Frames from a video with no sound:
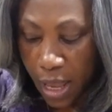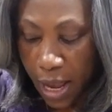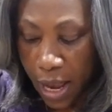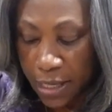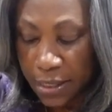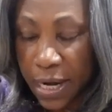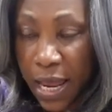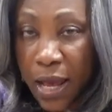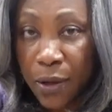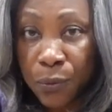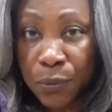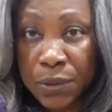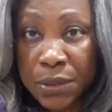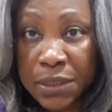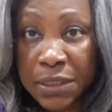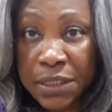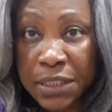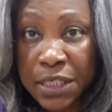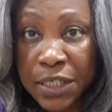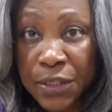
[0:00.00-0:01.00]
and I will
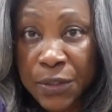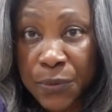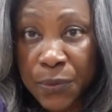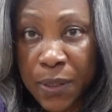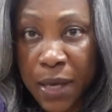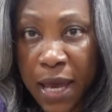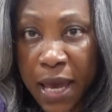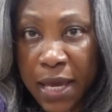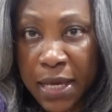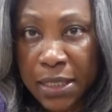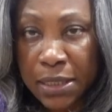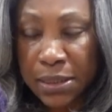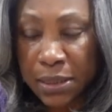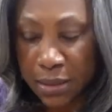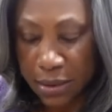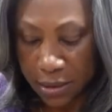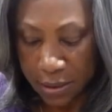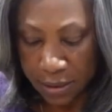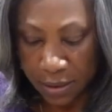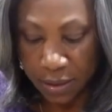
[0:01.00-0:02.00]
see you
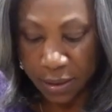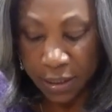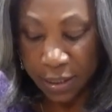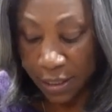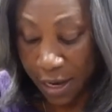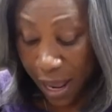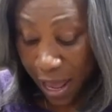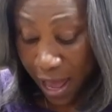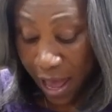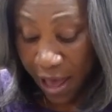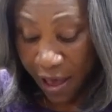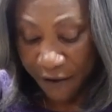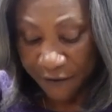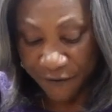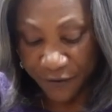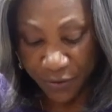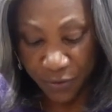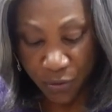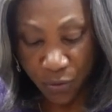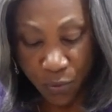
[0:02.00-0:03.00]
guys in a
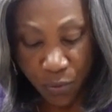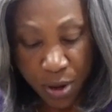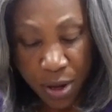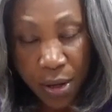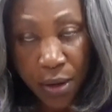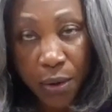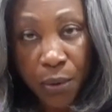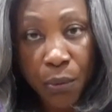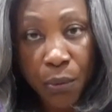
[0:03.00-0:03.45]
half an hour.